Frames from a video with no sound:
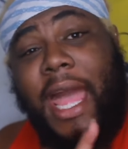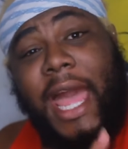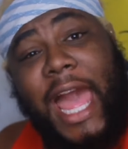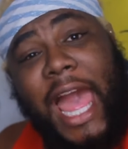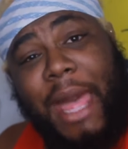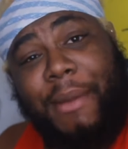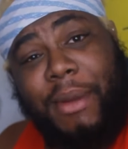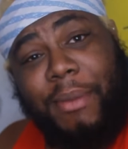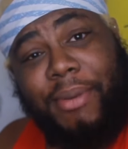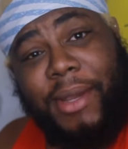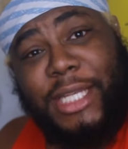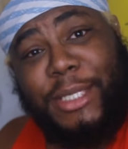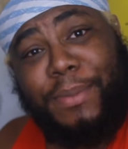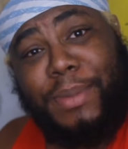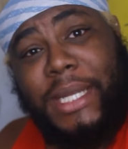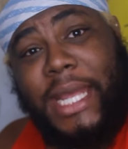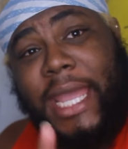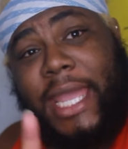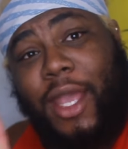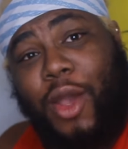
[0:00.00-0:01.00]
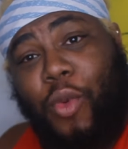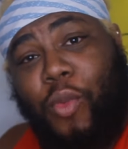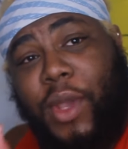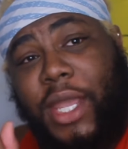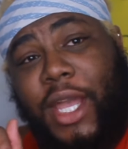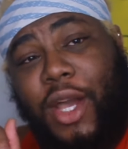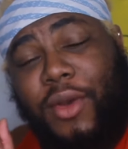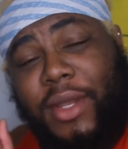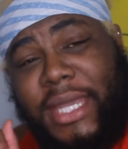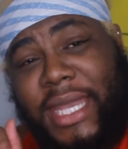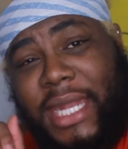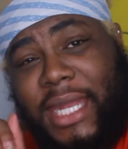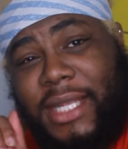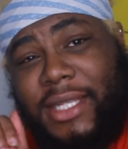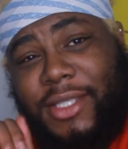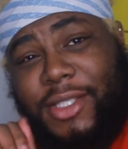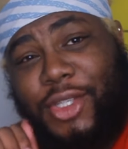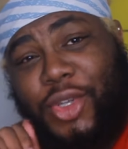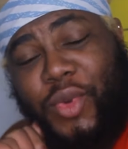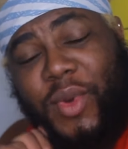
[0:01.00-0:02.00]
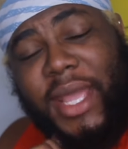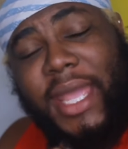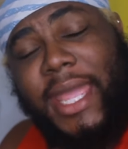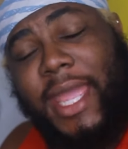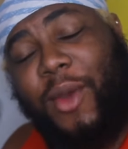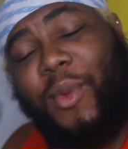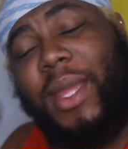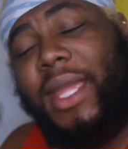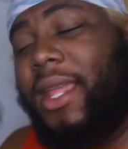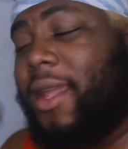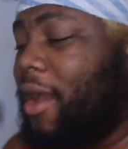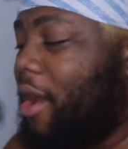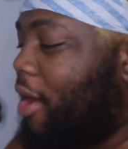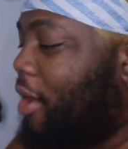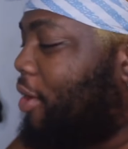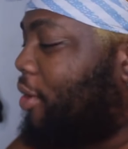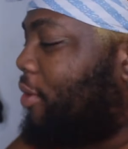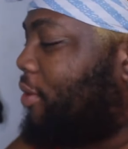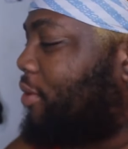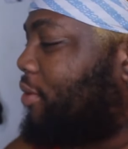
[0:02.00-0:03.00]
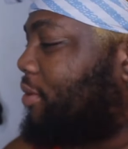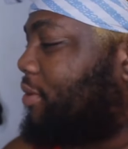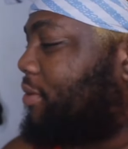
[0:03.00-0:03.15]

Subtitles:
I'm gonna press play. We gonna get into it. Here we go.